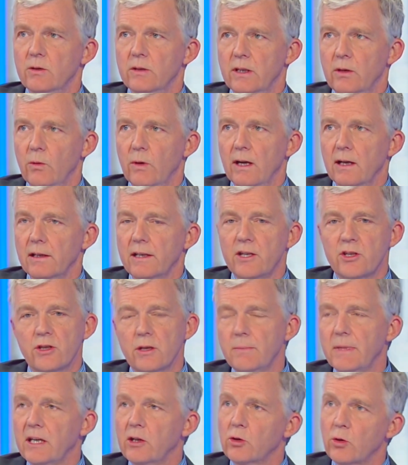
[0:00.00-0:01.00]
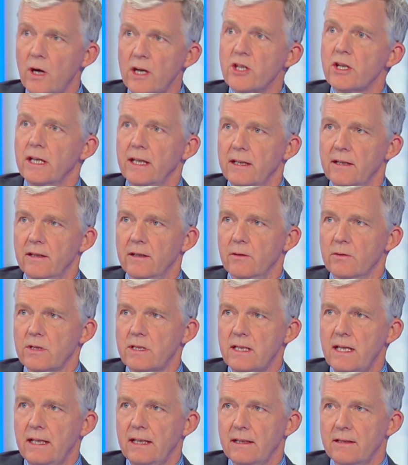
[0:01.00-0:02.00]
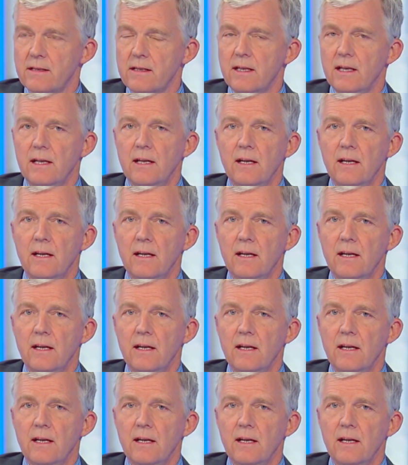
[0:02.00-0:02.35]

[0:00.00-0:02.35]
doing well, he should be crushing it in those states.